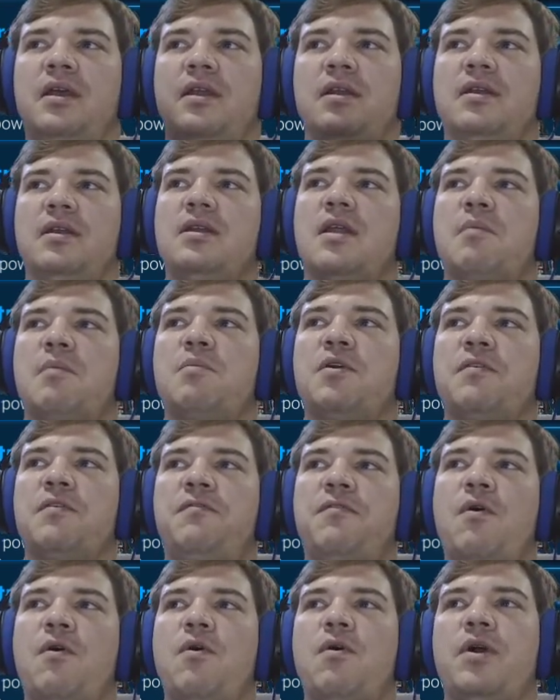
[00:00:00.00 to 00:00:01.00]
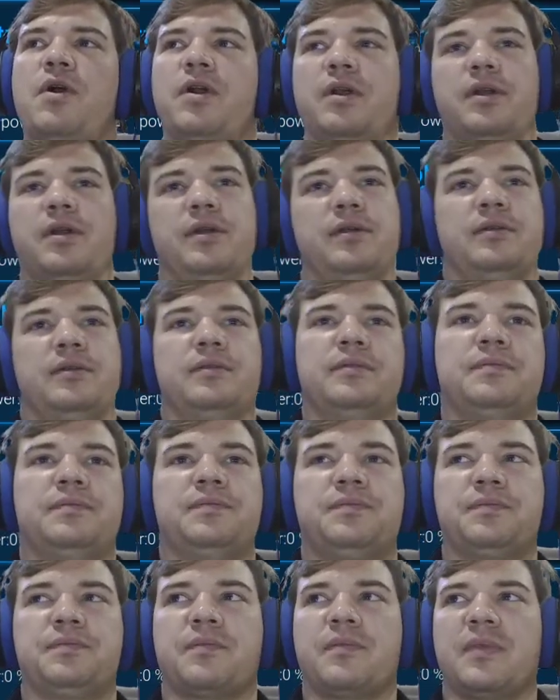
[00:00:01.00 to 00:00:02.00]
Number 4,
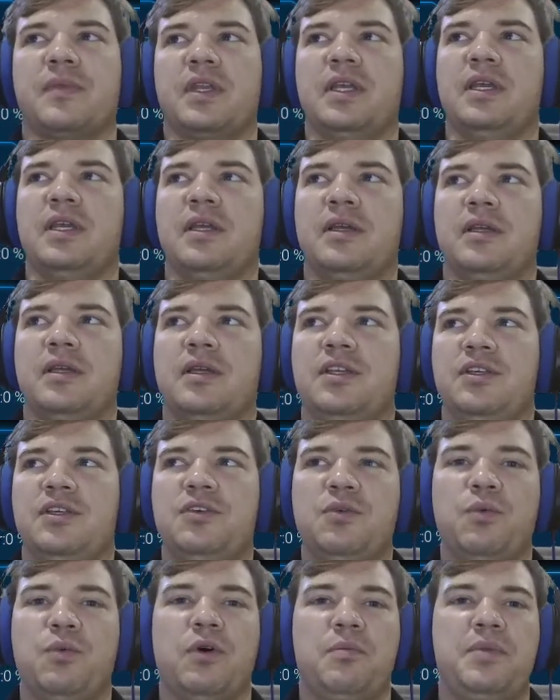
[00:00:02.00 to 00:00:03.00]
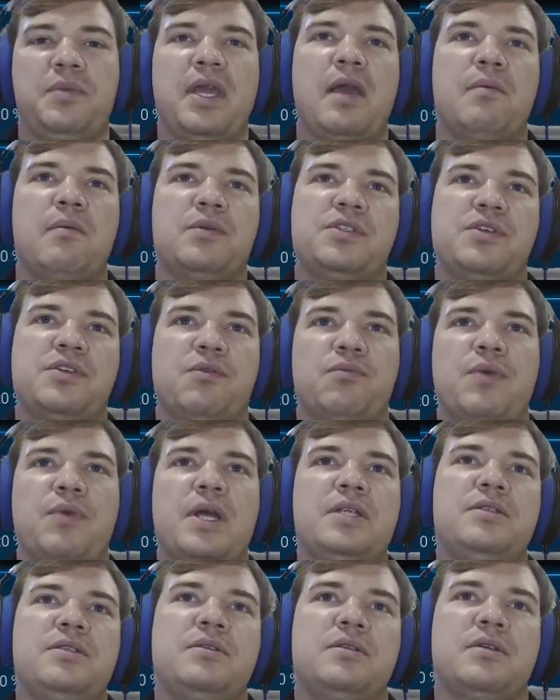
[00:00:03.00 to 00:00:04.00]
you will be able to
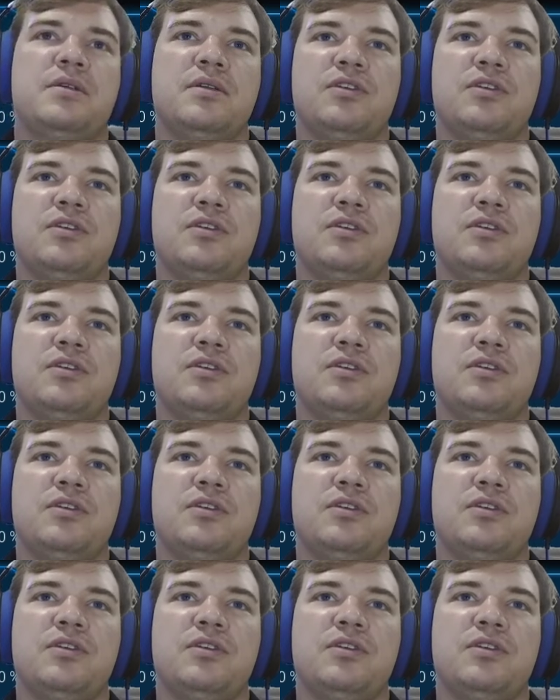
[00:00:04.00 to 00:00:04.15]
rent